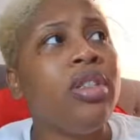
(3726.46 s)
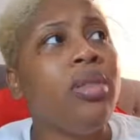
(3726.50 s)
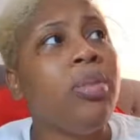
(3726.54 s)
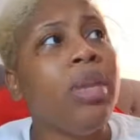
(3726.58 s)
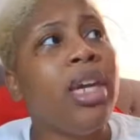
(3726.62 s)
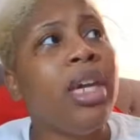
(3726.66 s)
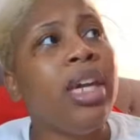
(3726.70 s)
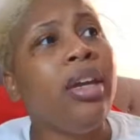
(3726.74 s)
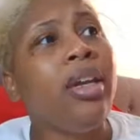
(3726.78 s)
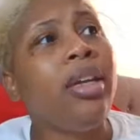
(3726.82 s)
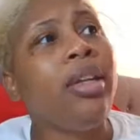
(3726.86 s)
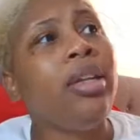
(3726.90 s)
this
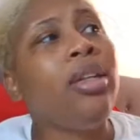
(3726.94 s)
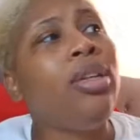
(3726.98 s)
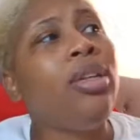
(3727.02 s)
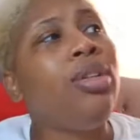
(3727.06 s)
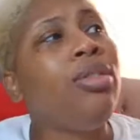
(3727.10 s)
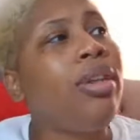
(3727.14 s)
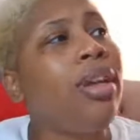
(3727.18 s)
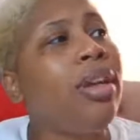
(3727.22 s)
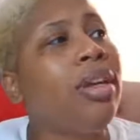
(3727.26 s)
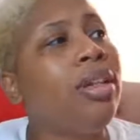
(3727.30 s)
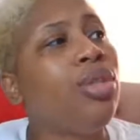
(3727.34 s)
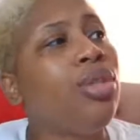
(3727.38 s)
man,
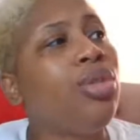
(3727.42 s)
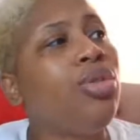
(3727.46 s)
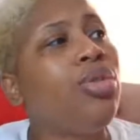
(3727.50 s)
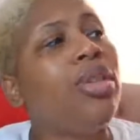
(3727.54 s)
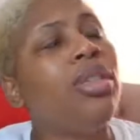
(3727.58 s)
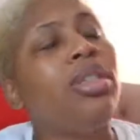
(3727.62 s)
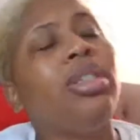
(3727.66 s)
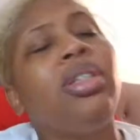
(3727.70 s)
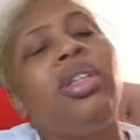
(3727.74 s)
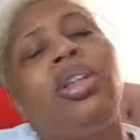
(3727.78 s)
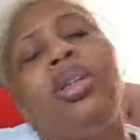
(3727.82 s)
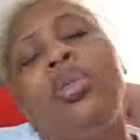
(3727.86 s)
you can't
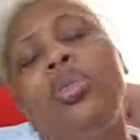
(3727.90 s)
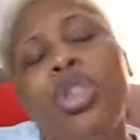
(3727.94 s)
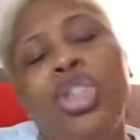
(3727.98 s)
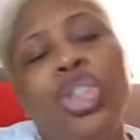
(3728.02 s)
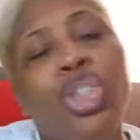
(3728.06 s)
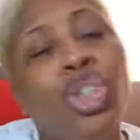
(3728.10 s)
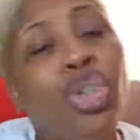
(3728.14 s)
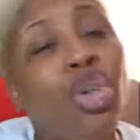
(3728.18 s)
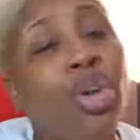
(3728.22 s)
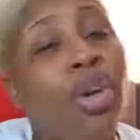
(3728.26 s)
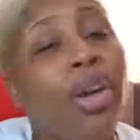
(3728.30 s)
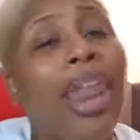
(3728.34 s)
trust him
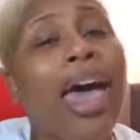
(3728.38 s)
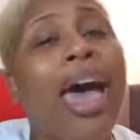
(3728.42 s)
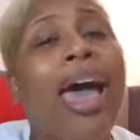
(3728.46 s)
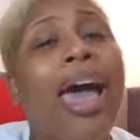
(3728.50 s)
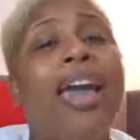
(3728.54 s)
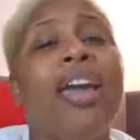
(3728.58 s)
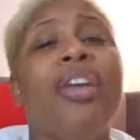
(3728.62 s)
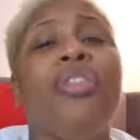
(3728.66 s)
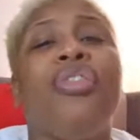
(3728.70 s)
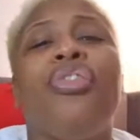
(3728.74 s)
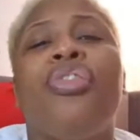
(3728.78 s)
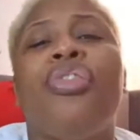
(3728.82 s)
with your
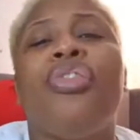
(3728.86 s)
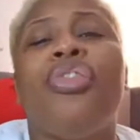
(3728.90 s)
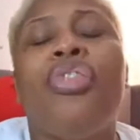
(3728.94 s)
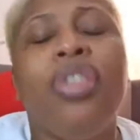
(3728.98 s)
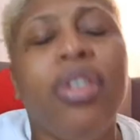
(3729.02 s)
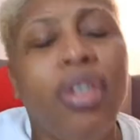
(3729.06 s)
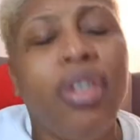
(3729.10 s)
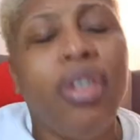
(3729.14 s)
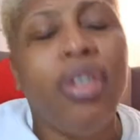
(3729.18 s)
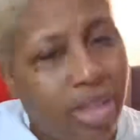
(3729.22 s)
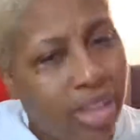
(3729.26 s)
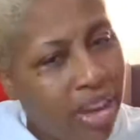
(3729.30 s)
life.
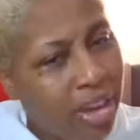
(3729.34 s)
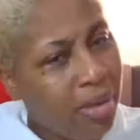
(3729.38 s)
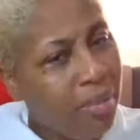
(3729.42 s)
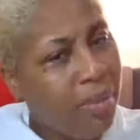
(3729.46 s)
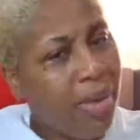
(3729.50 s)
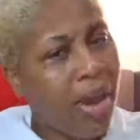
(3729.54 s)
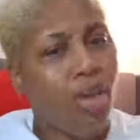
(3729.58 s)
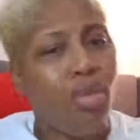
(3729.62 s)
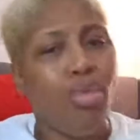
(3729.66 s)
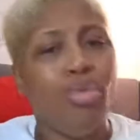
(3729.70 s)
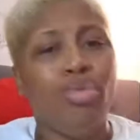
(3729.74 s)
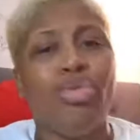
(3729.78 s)
Think
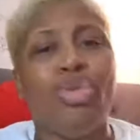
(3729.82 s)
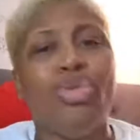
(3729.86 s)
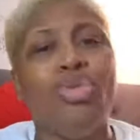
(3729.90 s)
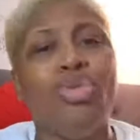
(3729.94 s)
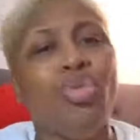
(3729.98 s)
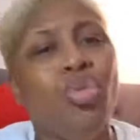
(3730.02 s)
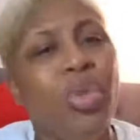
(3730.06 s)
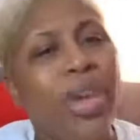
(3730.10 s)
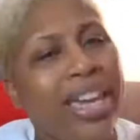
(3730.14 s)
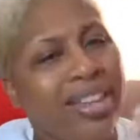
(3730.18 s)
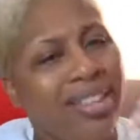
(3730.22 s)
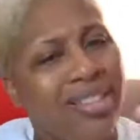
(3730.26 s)
about who you
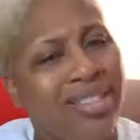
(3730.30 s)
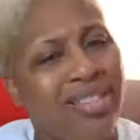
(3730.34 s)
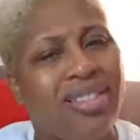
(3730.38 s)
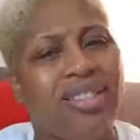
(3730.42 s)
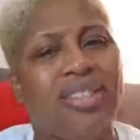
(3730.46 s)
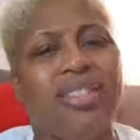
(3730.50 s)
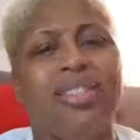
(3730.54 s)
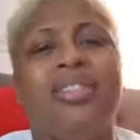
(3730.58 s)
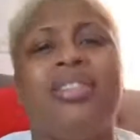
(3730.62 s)
with.